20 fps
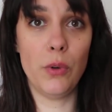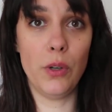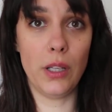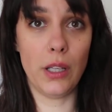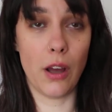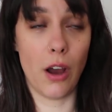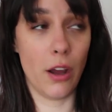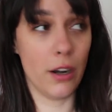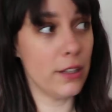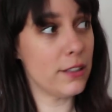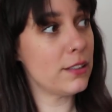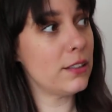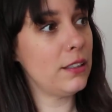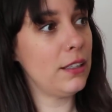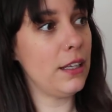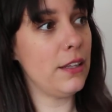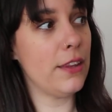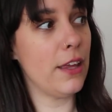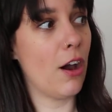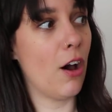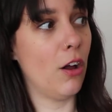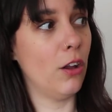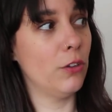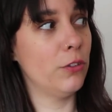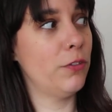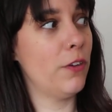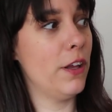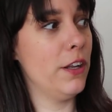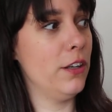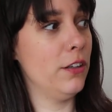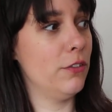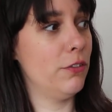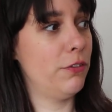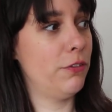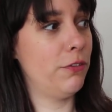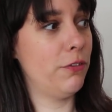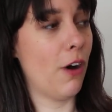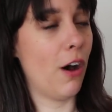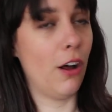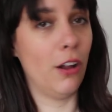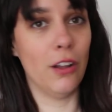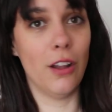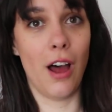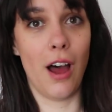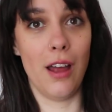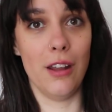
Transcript: real honestly, they all fall